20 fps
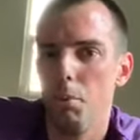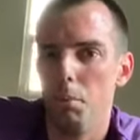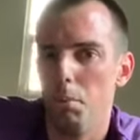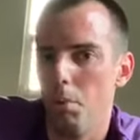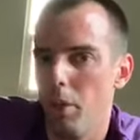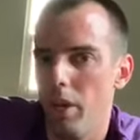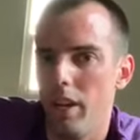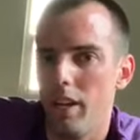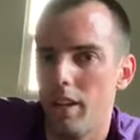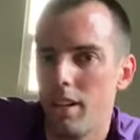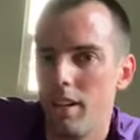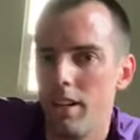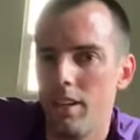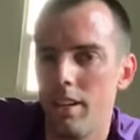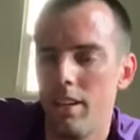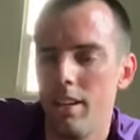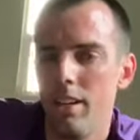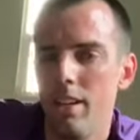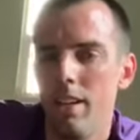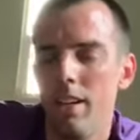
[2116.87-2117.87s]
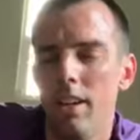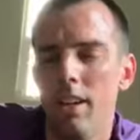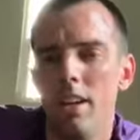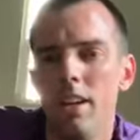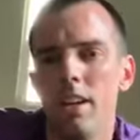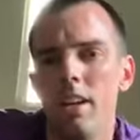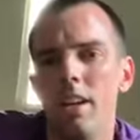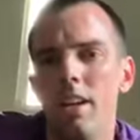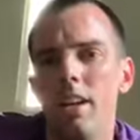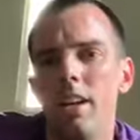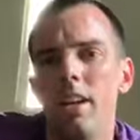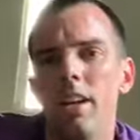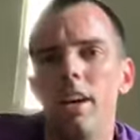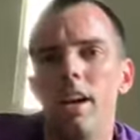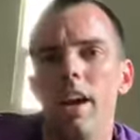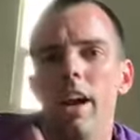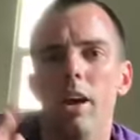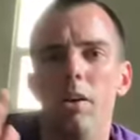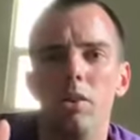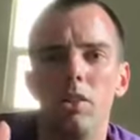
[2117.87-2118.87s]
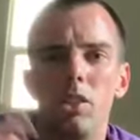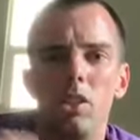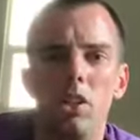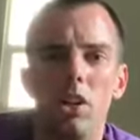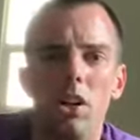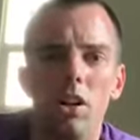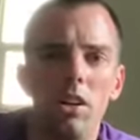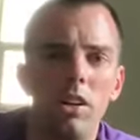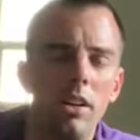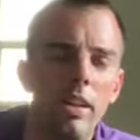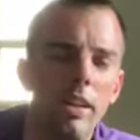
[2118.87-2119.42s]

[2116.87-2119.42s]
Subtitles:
plank, and return.